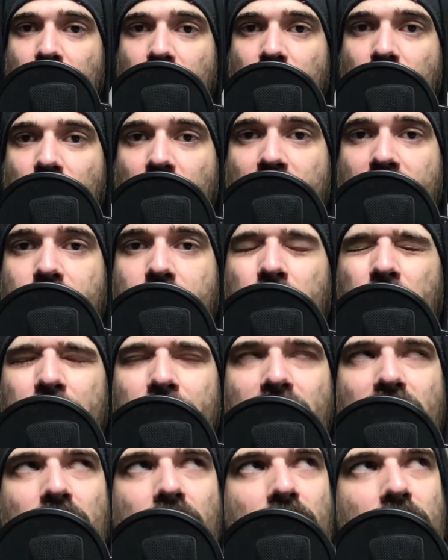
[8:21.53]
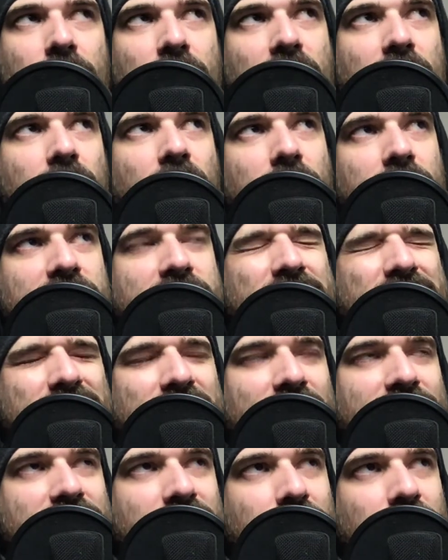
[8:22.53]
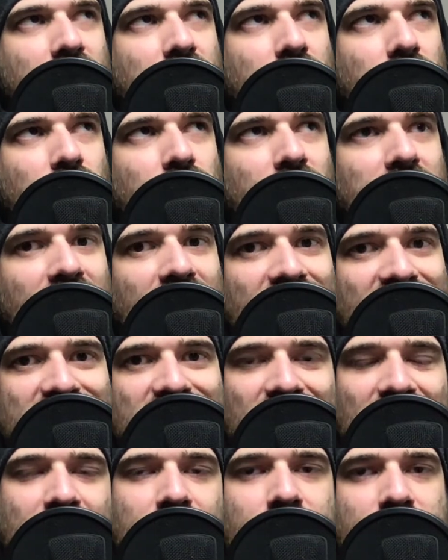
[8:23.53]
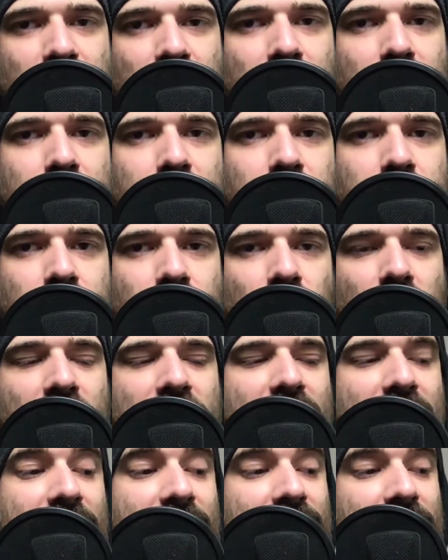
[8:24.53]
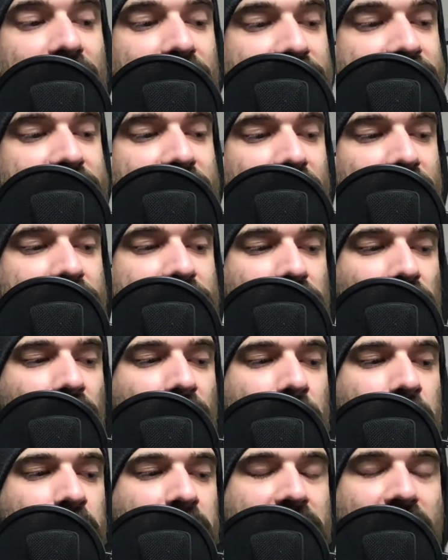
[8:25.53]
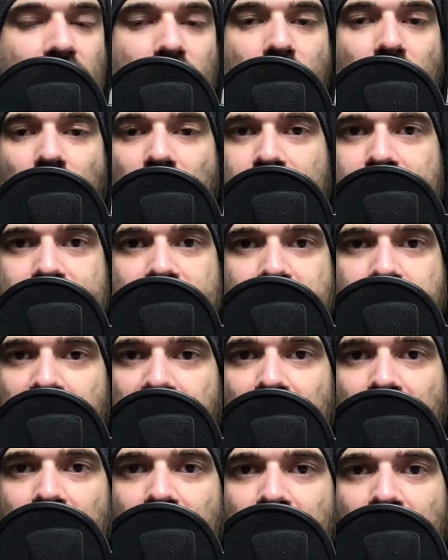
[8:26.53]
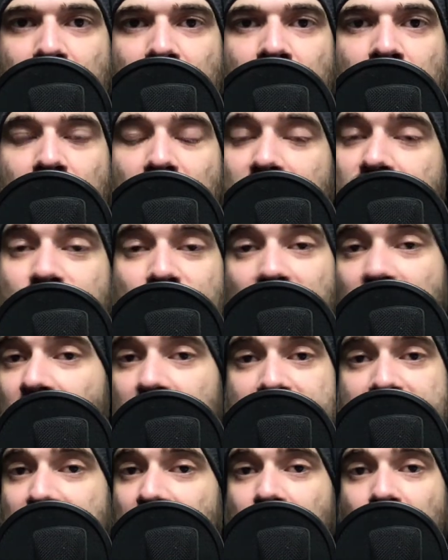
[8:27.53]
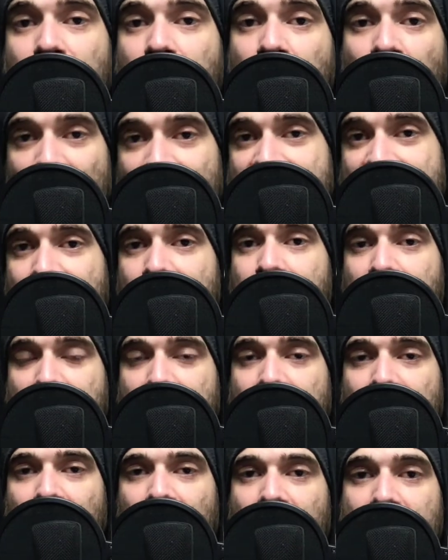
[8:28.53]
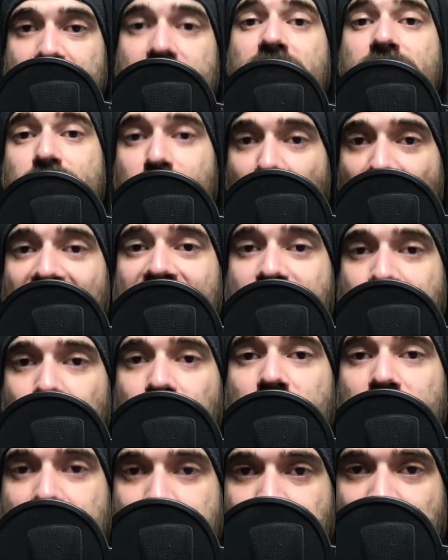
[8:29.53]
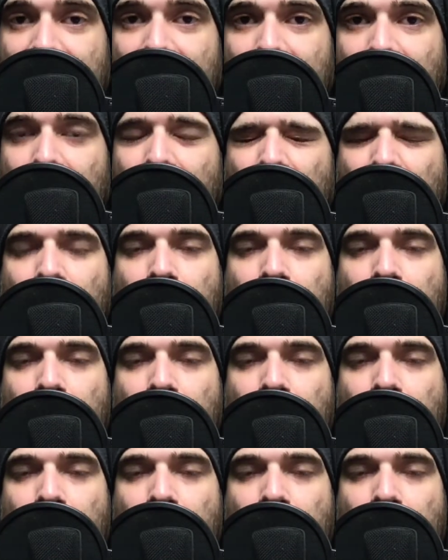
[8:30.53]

Right? Me and my missus have something called listening time, right? And in listening time, I speak and she can't say a goddamn thing because it's my turn to speak.